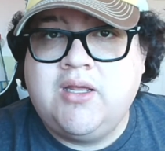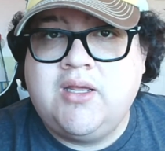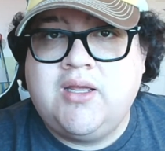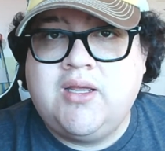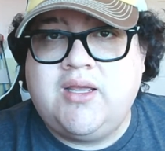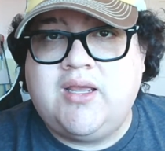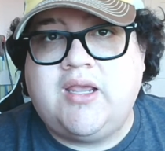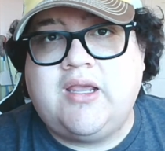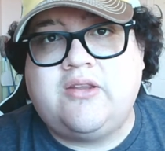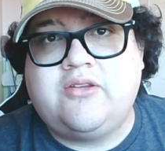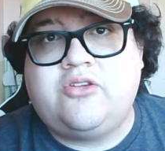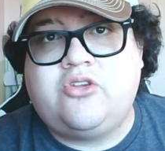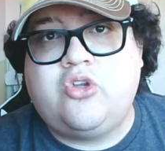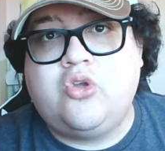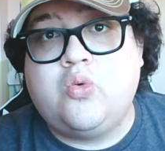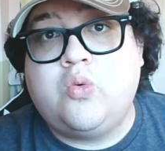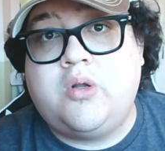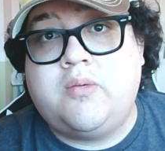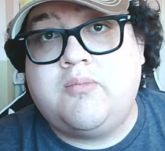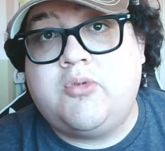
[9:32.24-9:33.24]
is
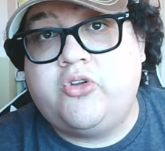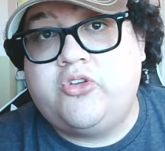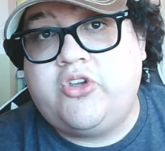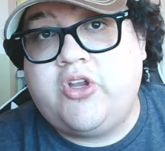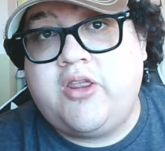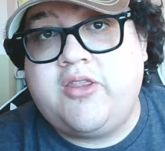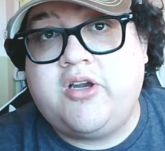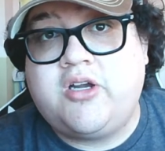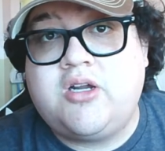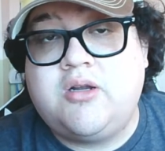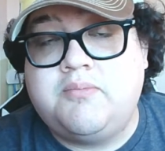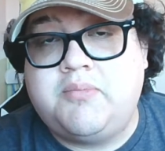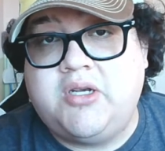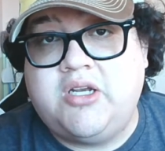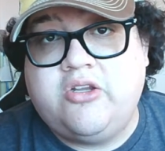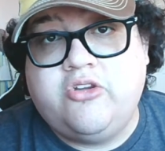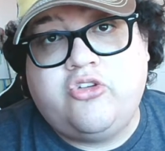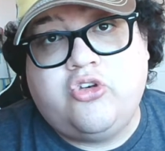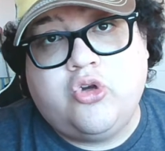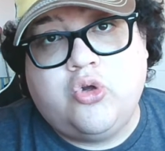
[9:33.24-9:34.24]
do what most other
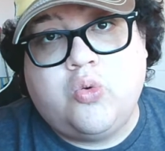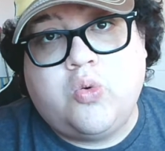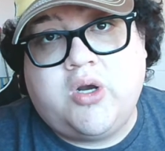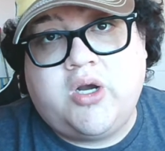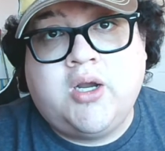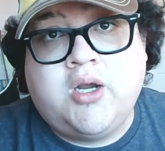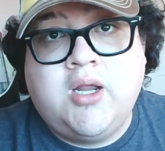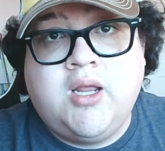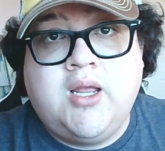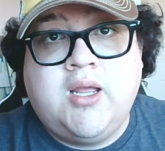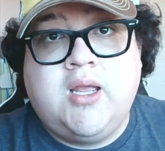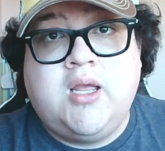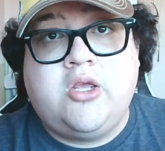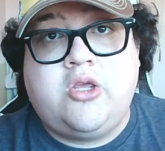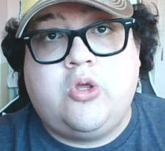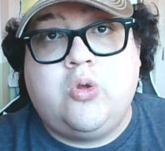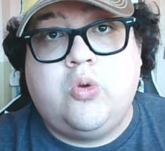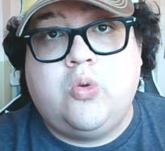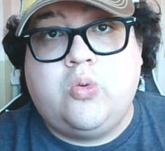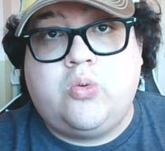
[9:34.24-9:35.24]
companies do, where
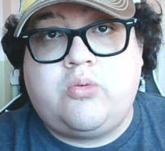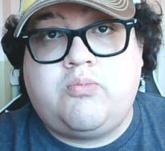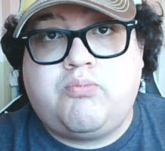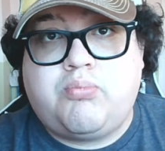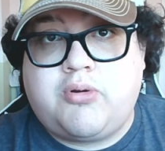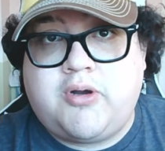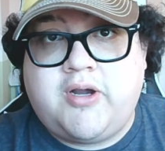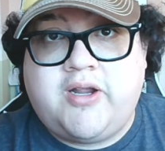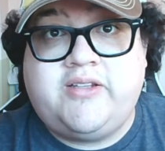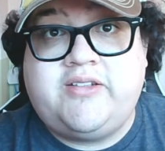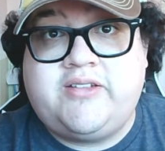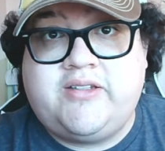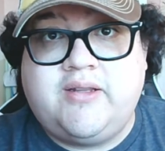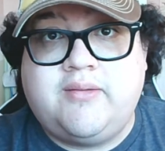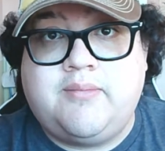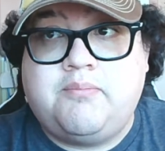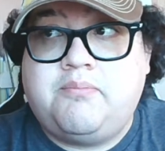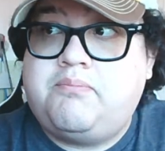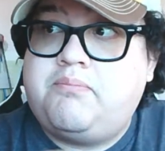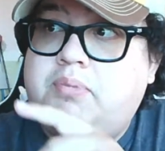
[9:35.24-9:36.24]
you press
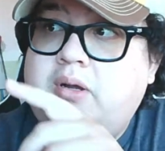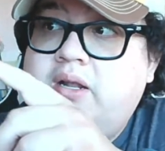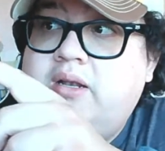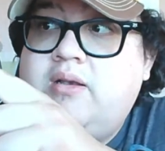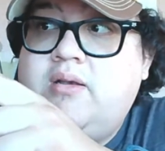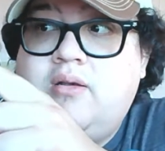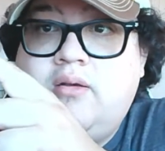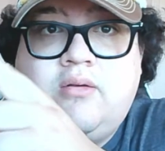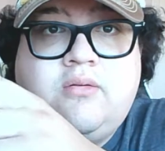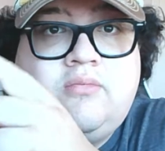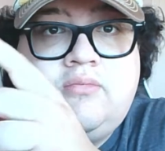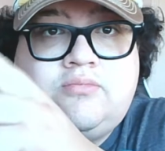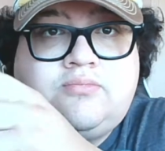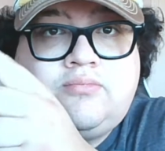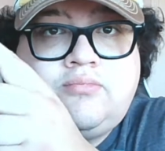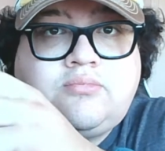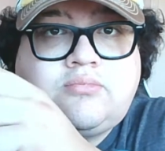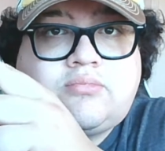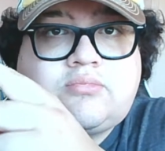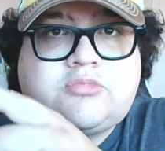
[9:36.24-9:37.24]
a button
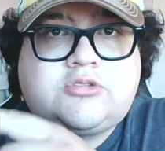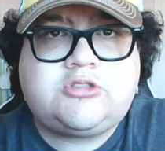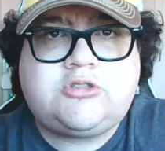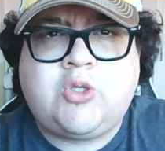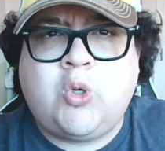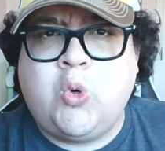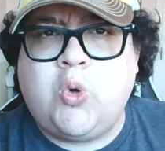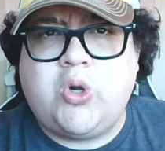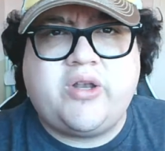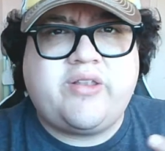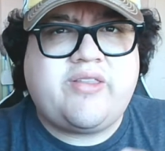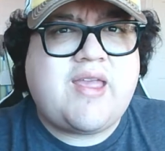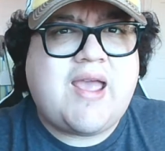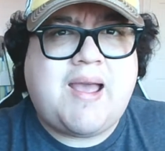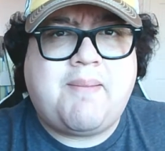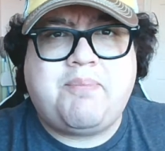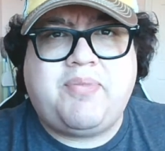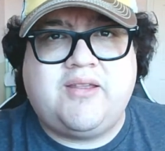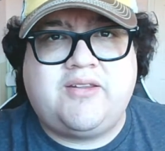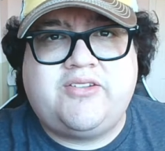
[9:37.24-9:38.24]
or
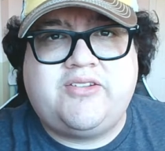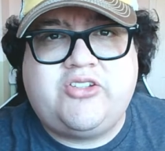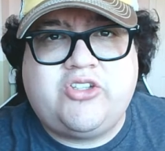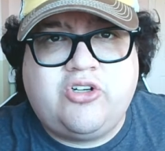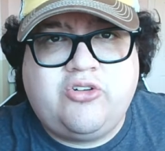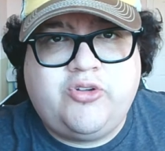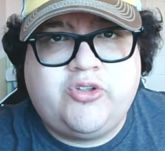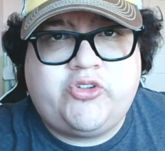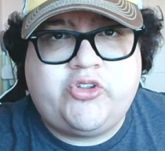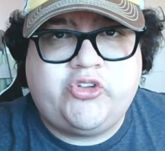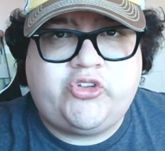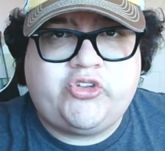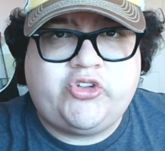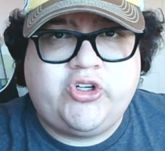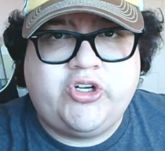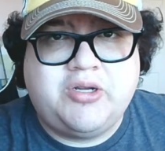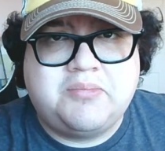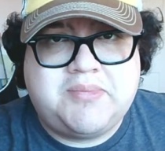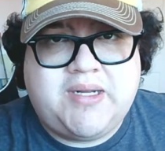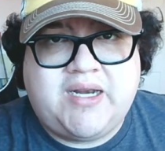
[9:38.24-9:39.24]
tap the surface a
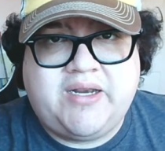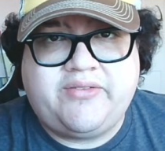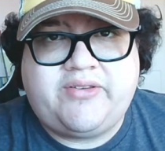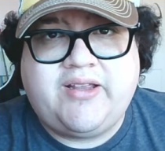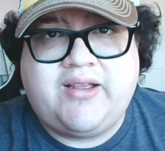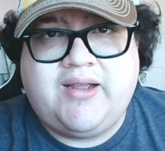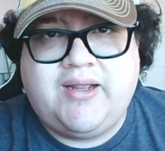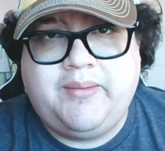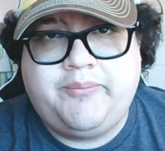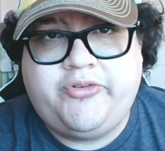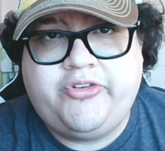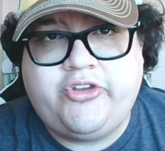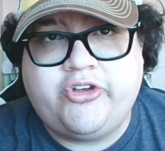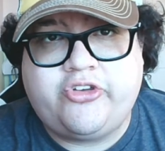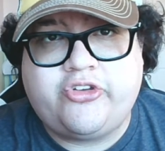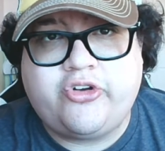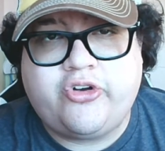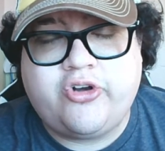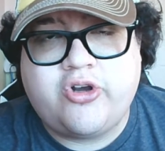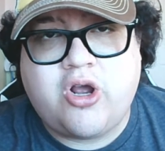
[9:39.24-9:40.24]
certain amount of times to
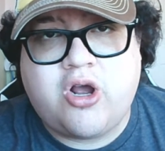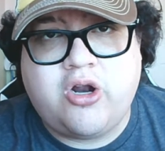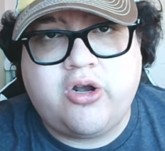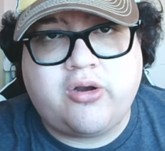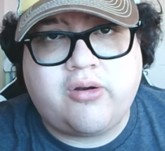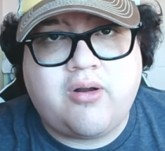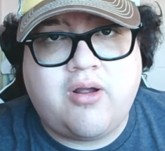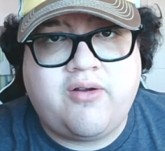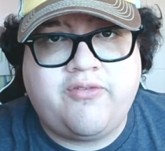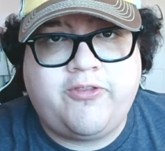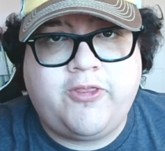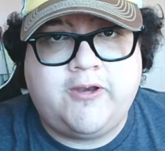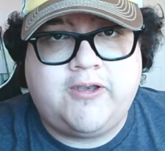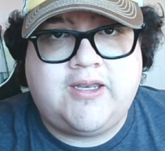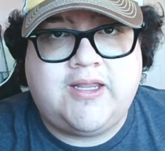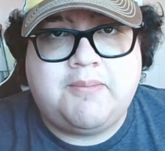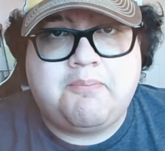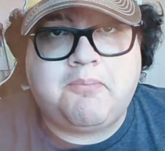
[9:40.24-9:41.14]
turn on or off the deep